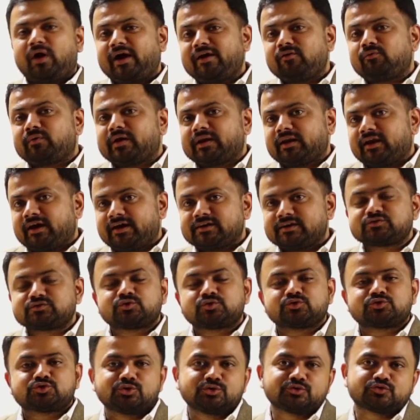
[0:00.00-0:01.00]
one has to
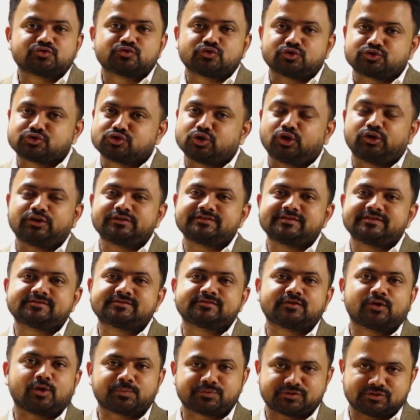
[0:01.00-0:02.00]
choose sociology as an
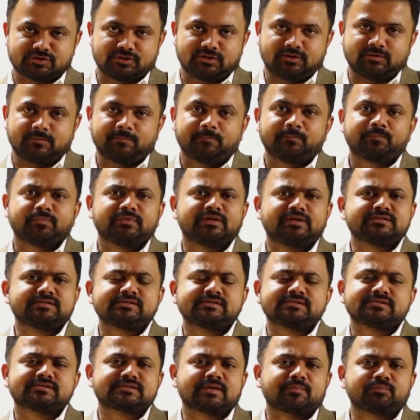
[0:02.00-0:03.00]
optional? This is
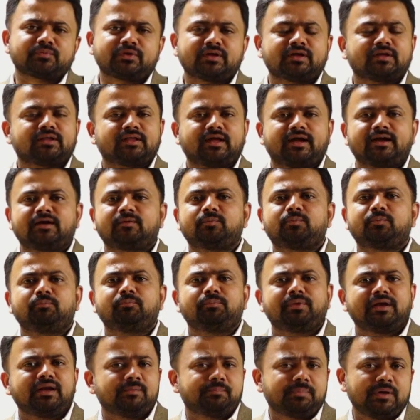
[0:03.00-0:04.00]
something that
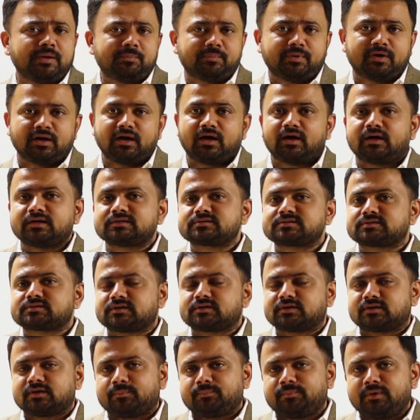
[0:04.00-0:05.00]
many people ask
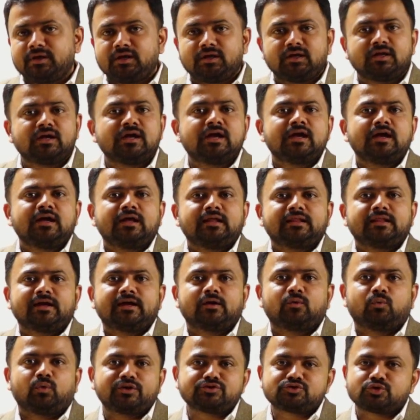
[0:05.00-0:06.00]
me, that
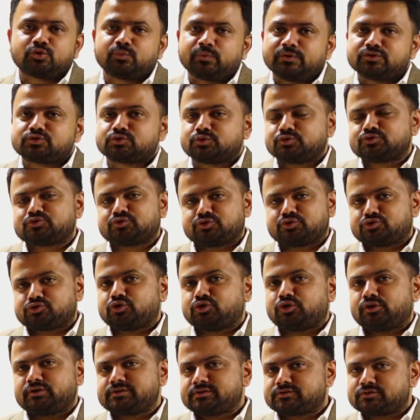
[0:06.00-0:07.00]
why should we choose
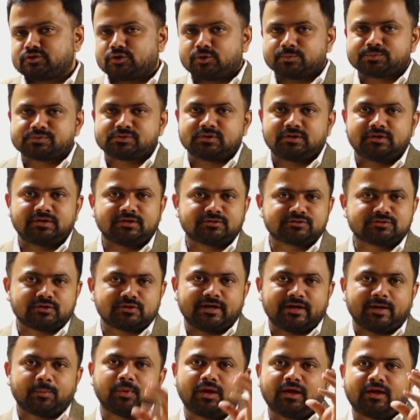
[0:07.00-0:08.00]
sociology as an optional? So let
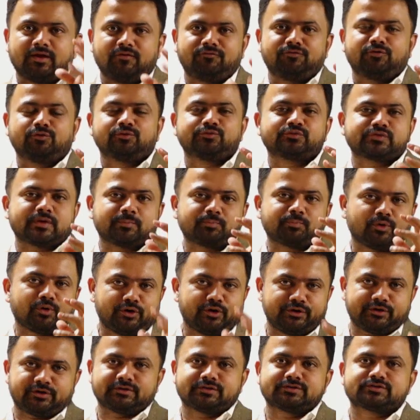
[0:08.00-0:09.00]
me give you some
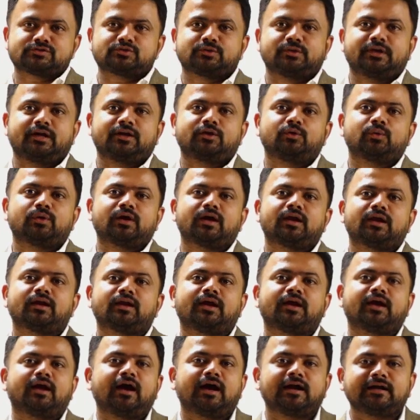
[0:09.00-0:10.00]
pointers so that you can
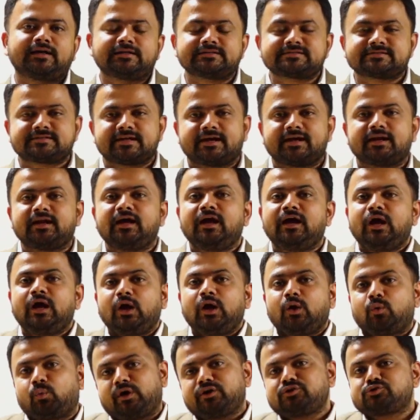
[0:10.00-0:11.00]
understand
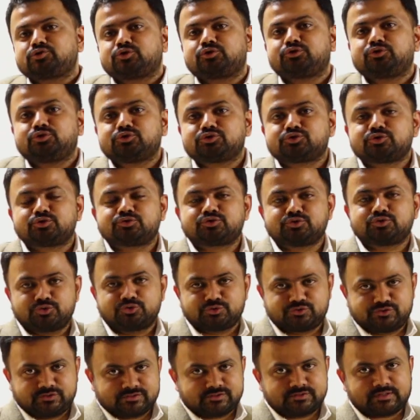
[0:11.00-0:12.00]
why you should choose
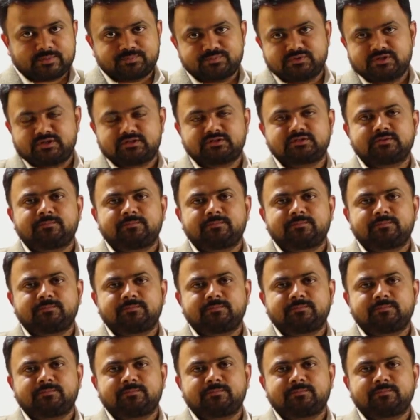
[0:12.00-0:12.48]
this subject.